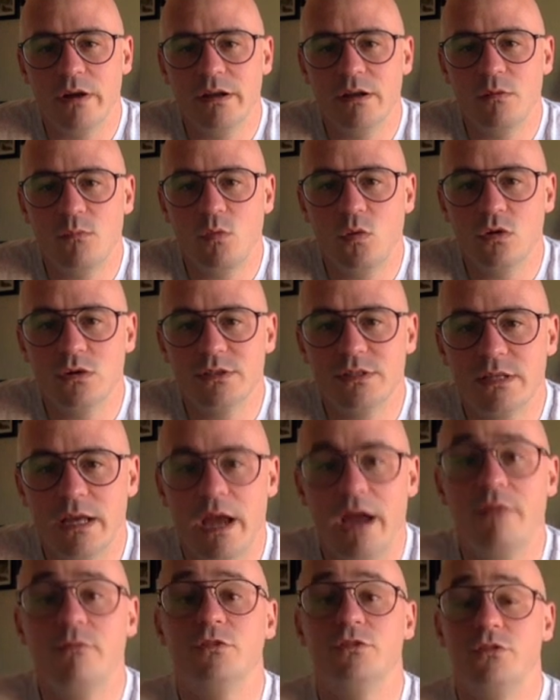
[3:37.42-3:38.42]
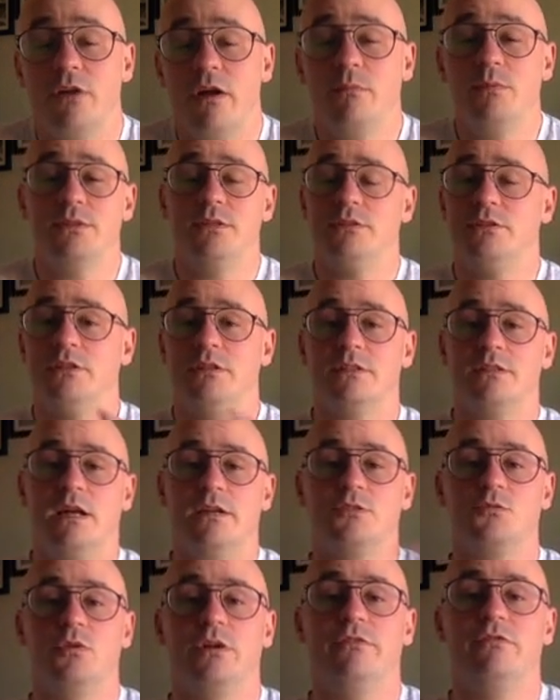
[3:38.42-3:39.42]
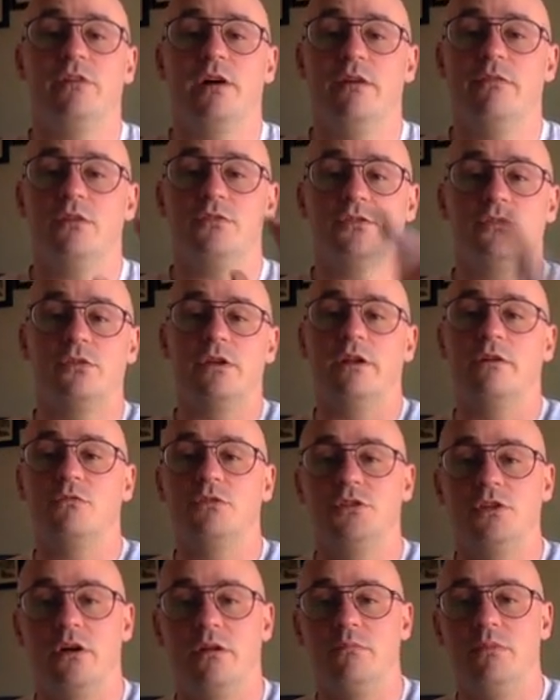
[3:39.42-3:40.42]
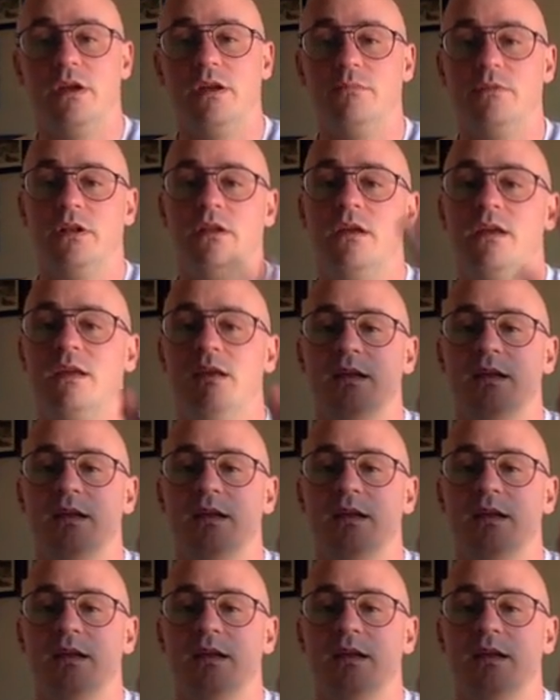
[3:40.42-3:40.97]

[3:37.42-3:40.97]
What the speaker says: Moore's average draft position is not 25? I was looking at Rashad Bateman.